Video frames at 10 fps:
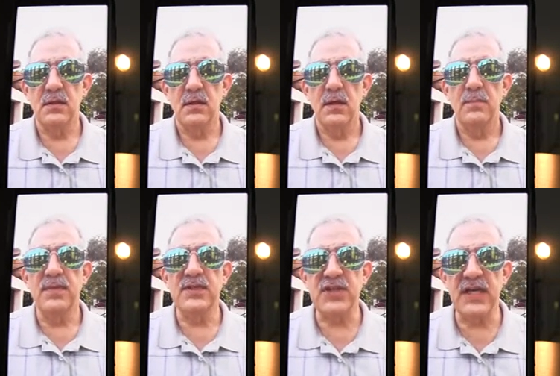be
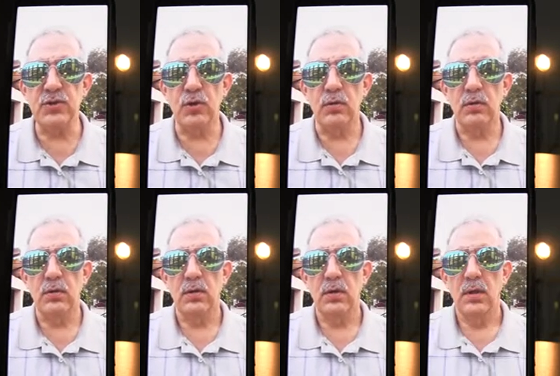gentle,
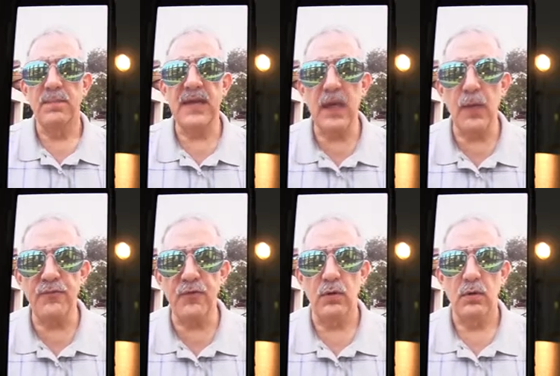be helpful,
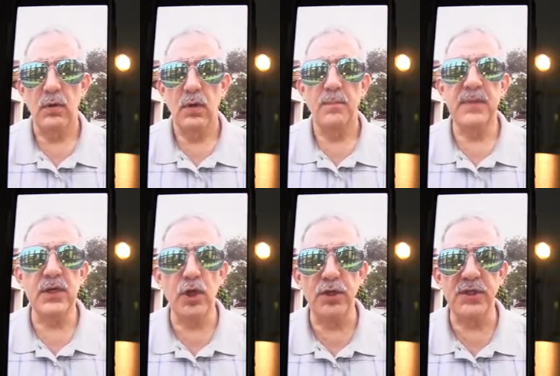be
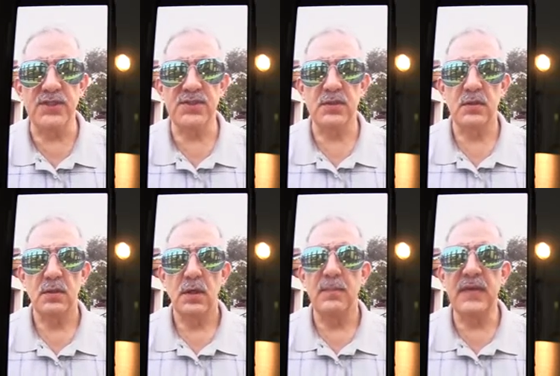courteous,
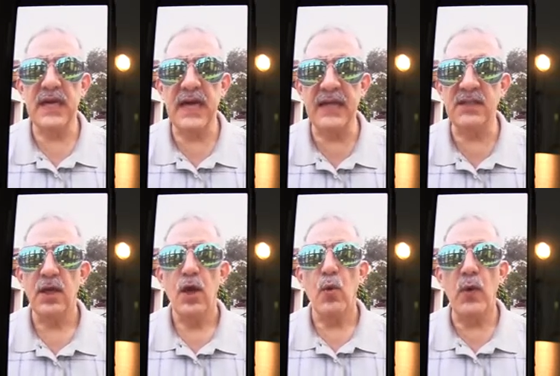be kind.
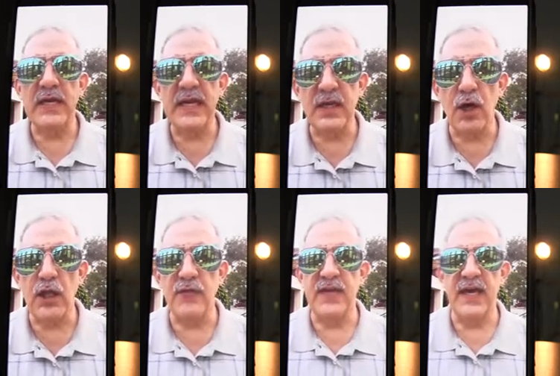We need all of
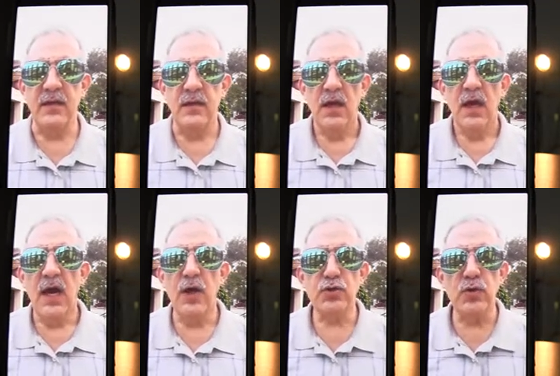that. I
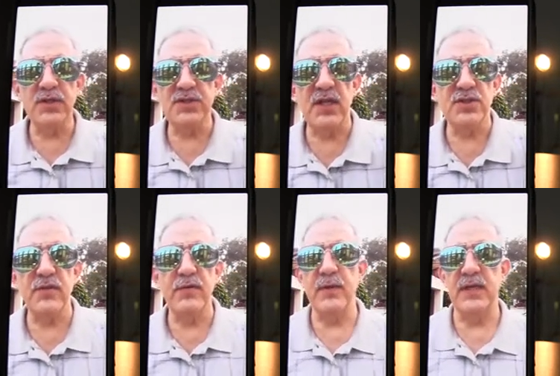also want to challenge
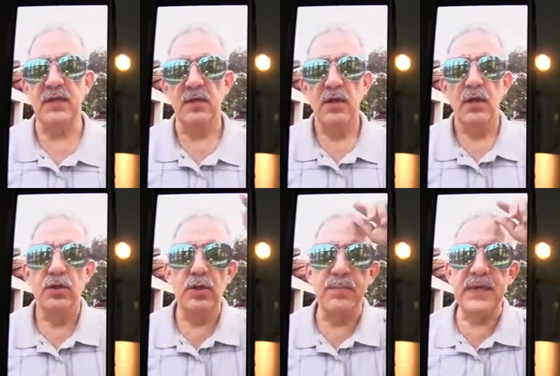everybody to
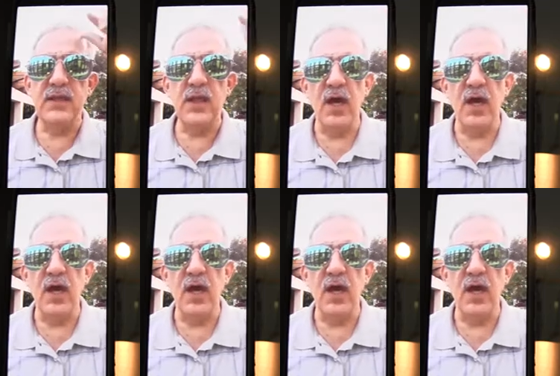be love,